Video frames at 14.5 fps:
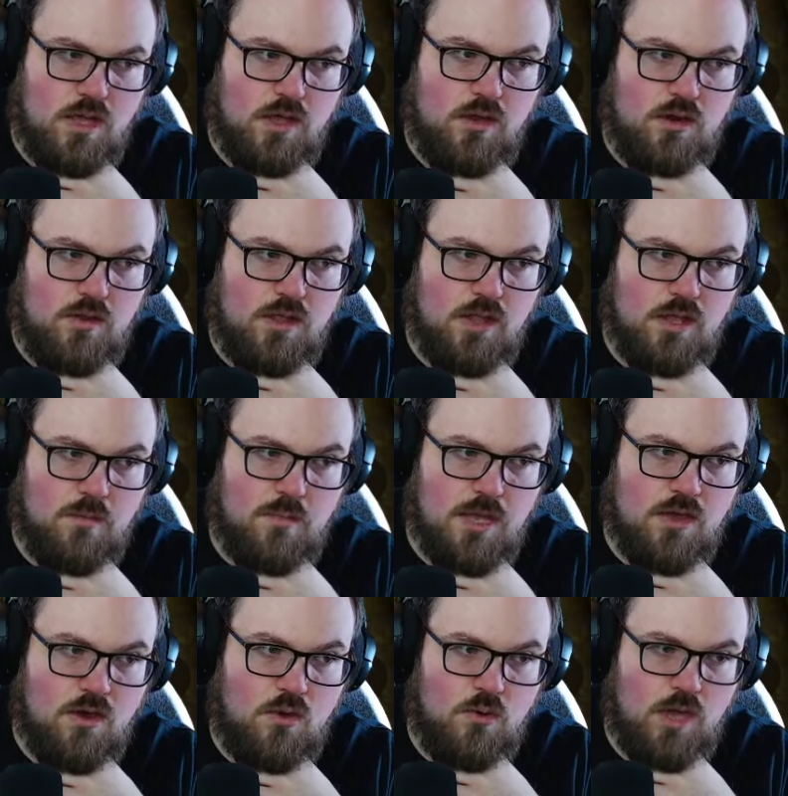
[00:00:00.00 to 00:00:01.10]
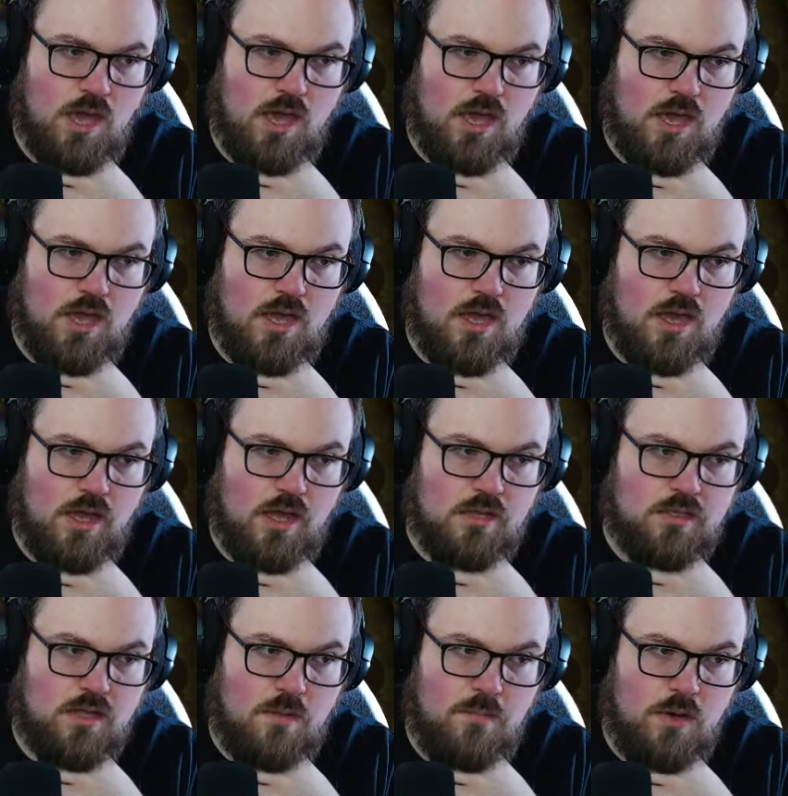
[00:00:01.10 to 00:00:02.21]
It could like be okay
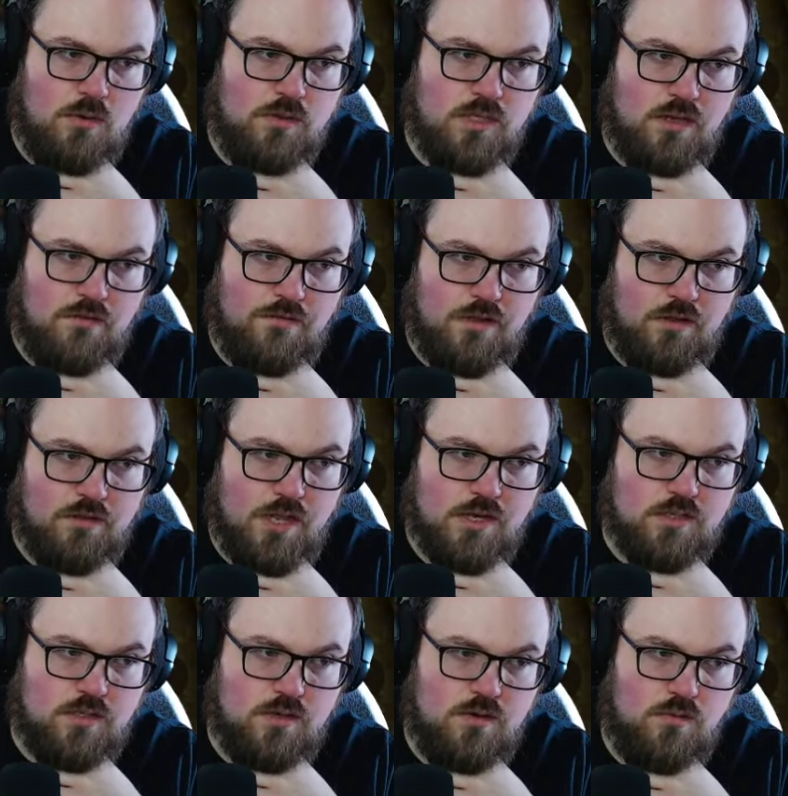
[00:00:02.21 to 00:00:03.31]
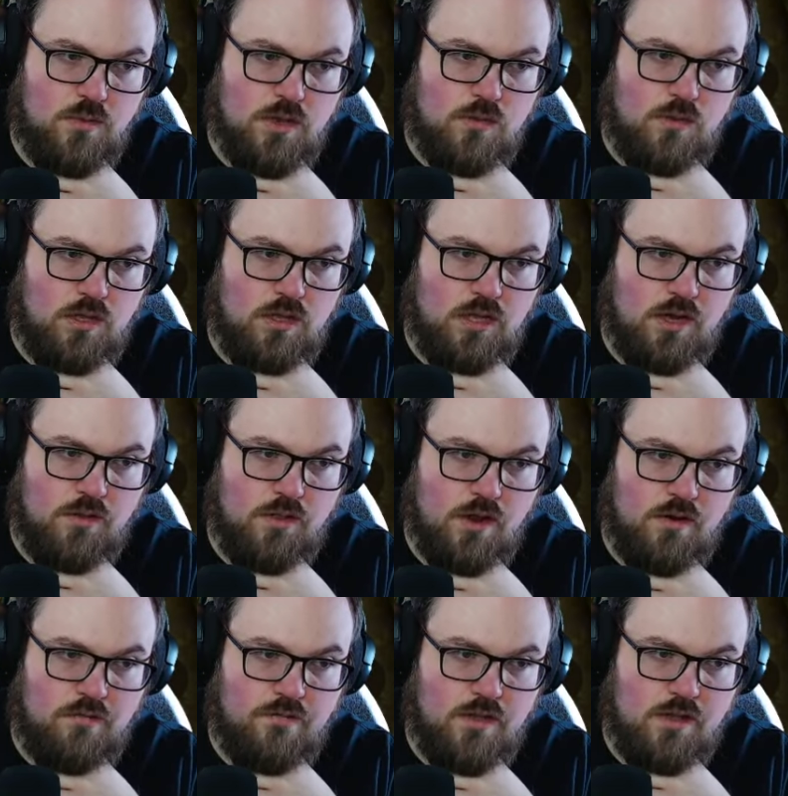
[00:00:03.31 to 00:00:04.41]
against opposing field decks too, where you can clear
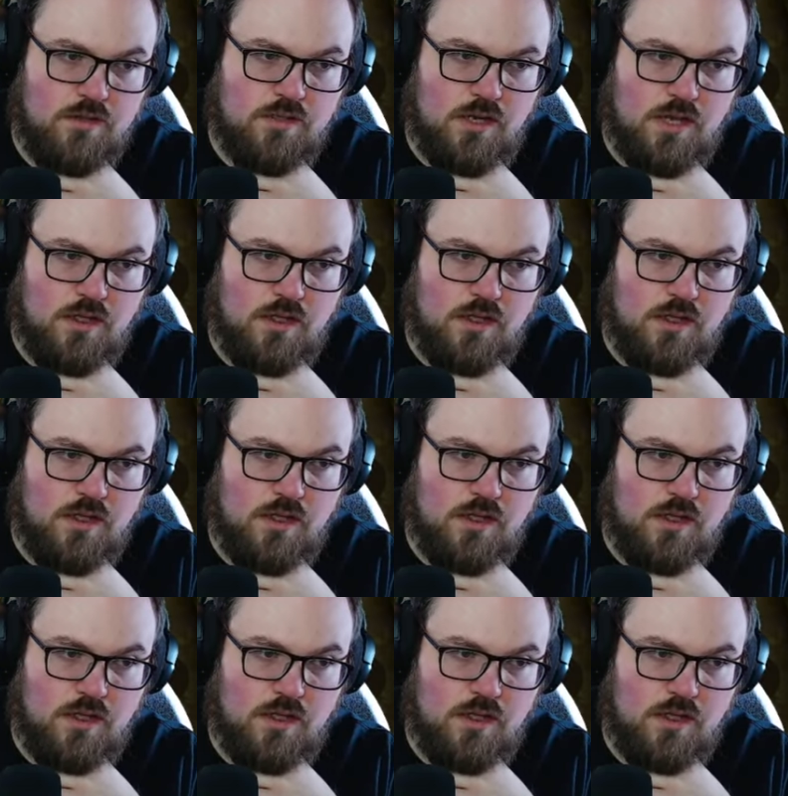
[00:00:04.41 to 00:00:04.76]
their fields